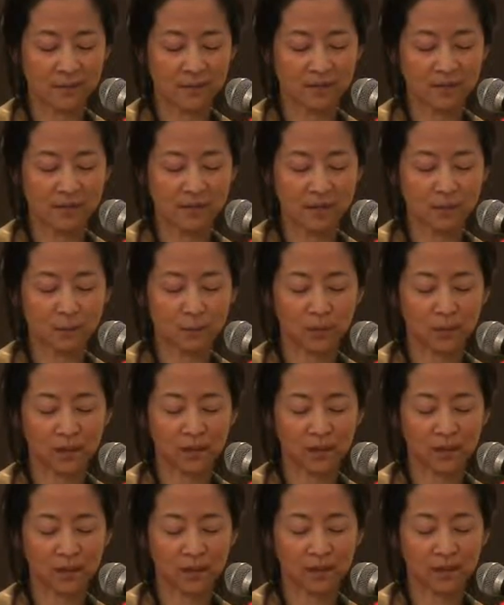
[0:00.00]
and some were
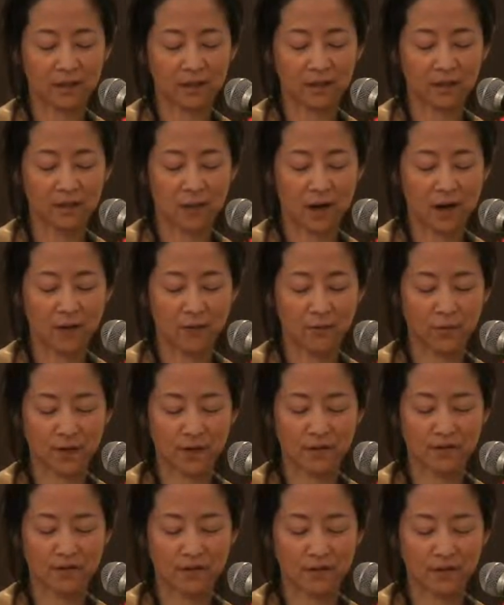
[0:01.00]
leaning in
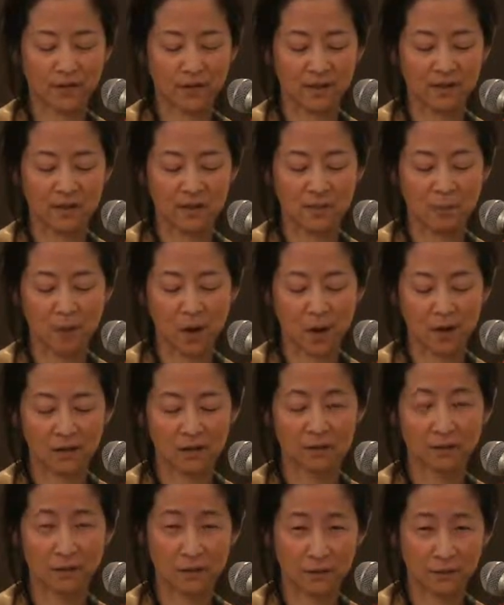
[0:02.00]
driveways against
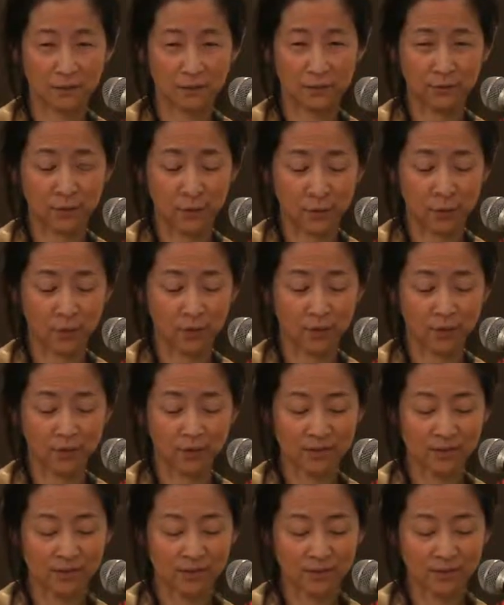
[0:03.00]
Model T
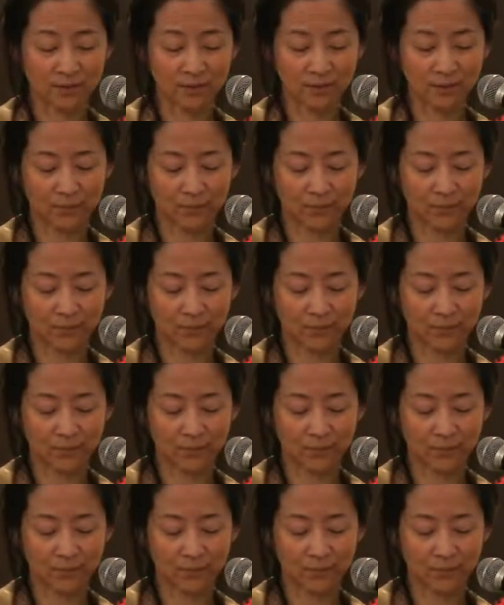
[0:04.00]
Fords.